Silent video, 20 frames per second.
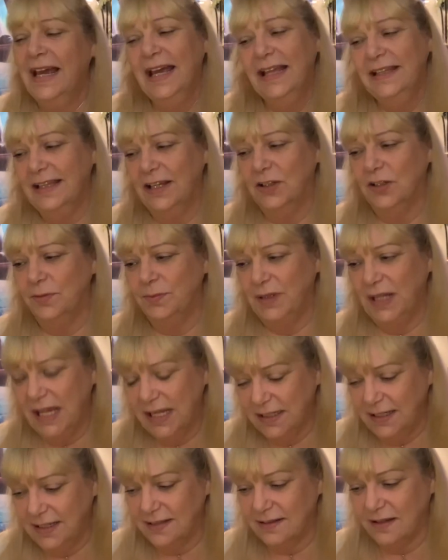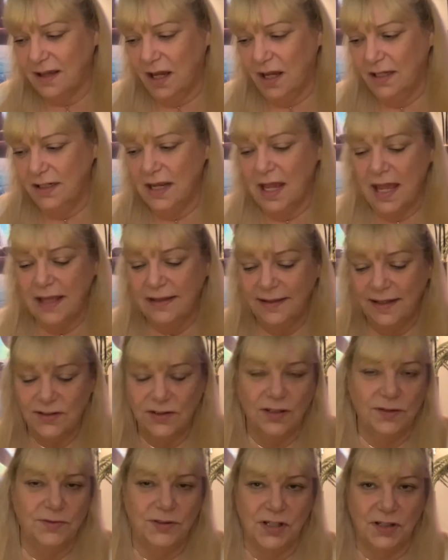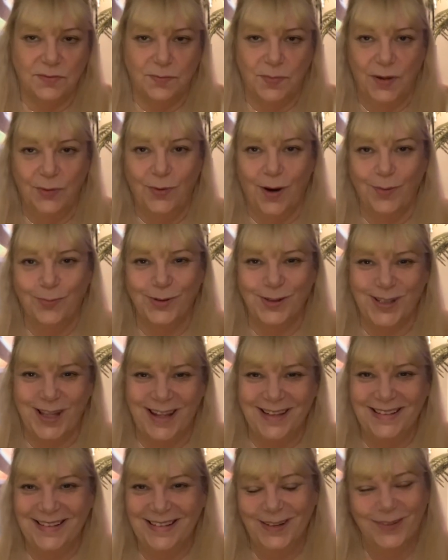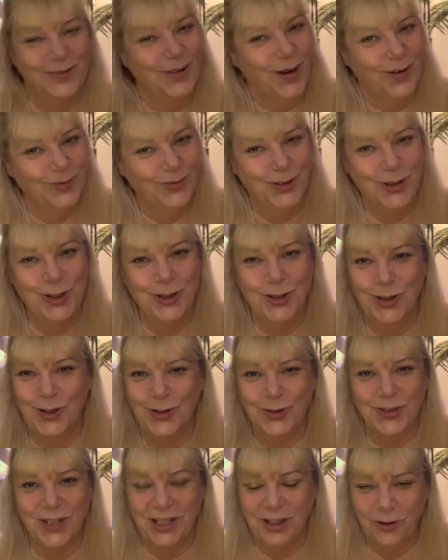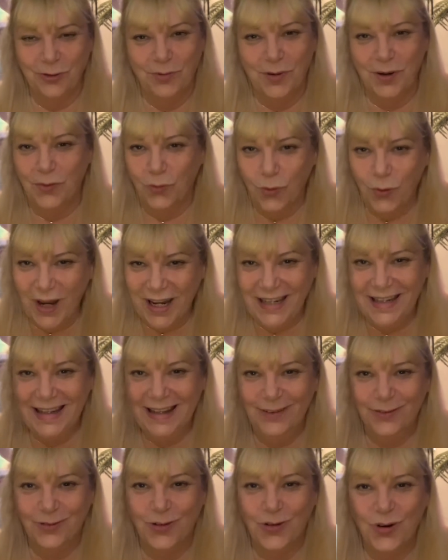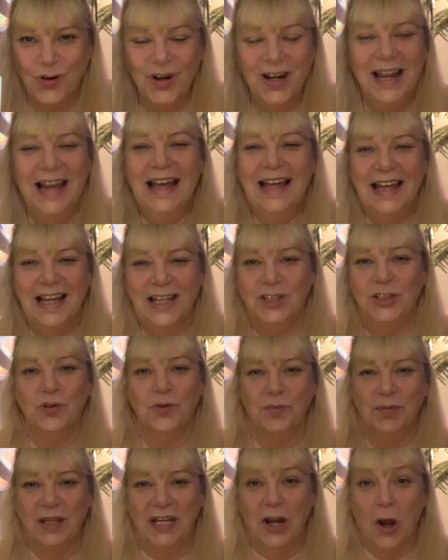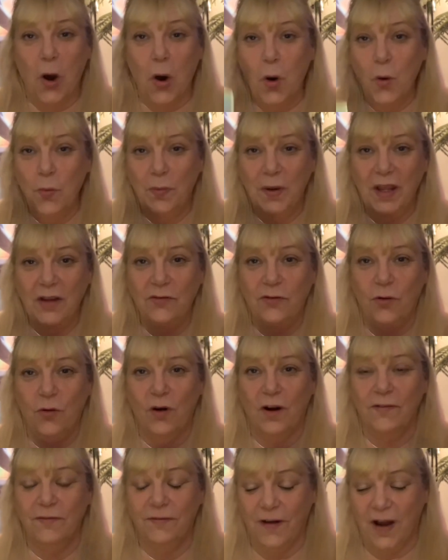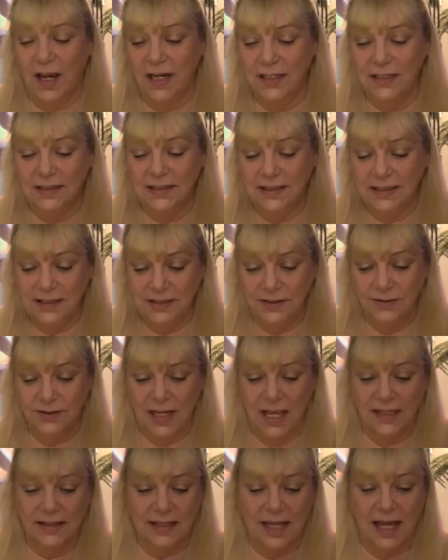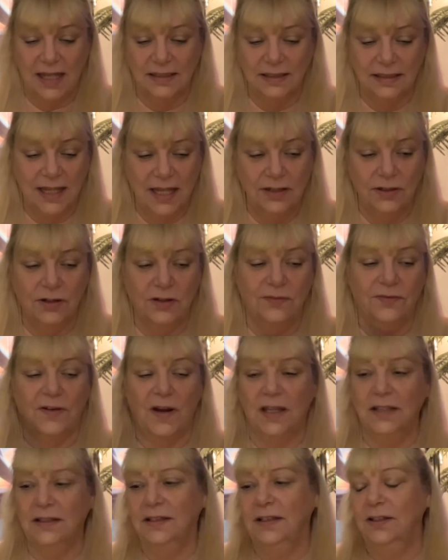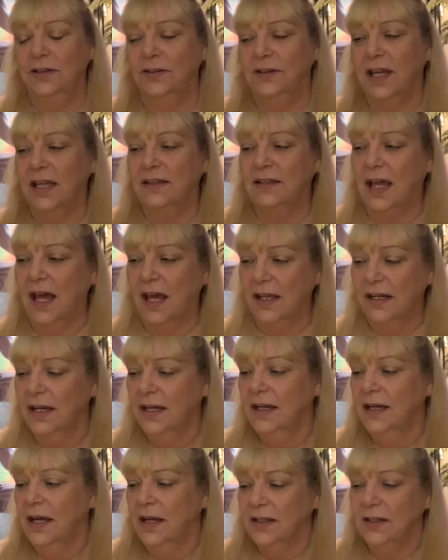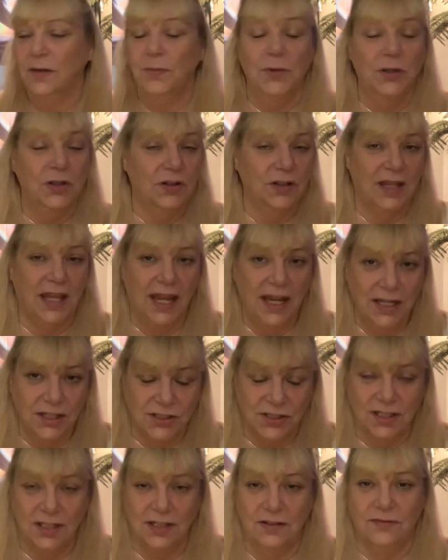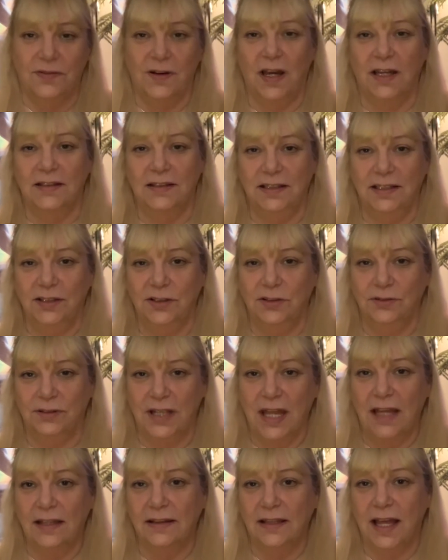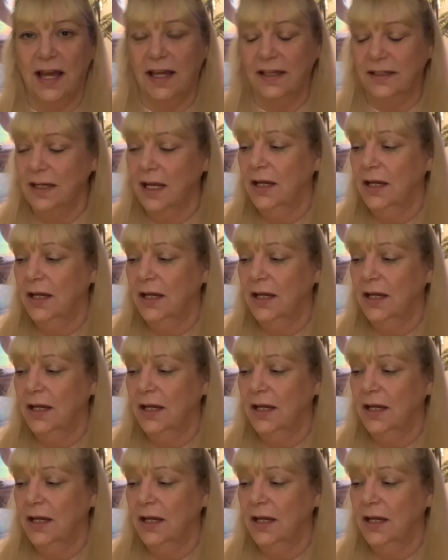They could be any sign, and this could just be representative of good news that you've been waiting for, that you've been hoping for. Finally, you get that letter. Finally, you get that communication. Finally, you get that